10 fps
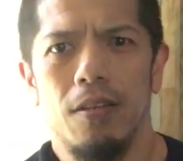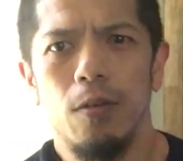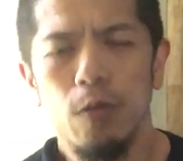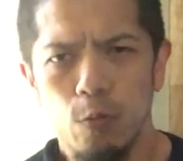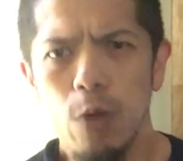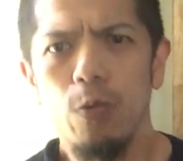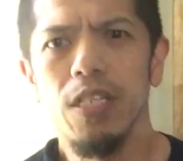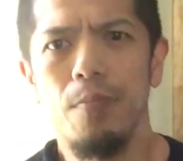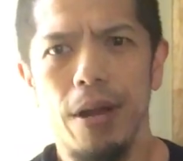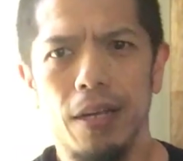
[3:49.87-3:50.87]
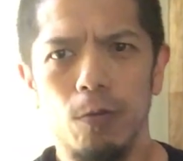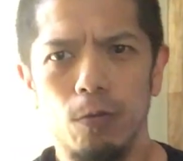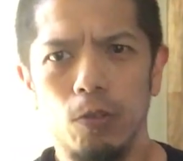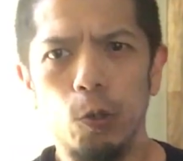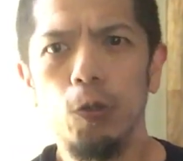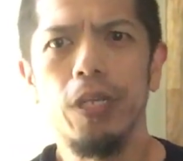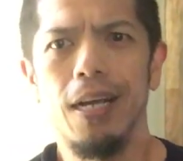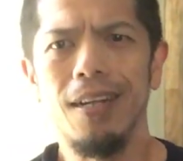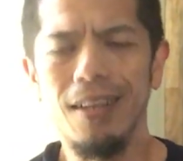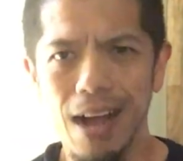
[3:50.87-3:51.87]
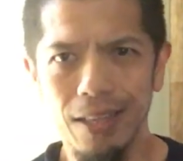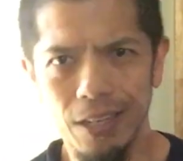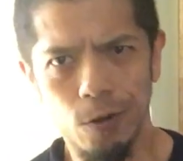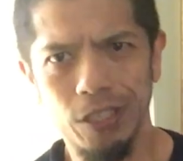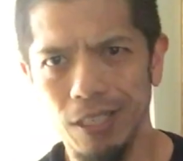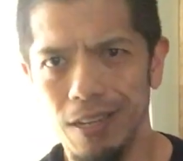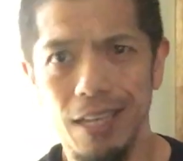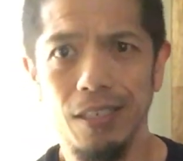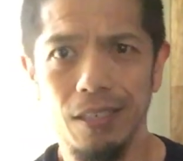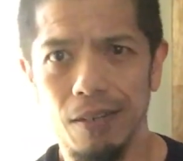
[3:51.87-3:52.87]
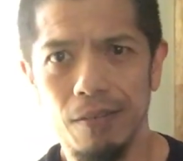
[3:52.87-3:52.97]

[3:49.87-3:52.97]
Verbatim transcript: when was America truly a godly Christian nation?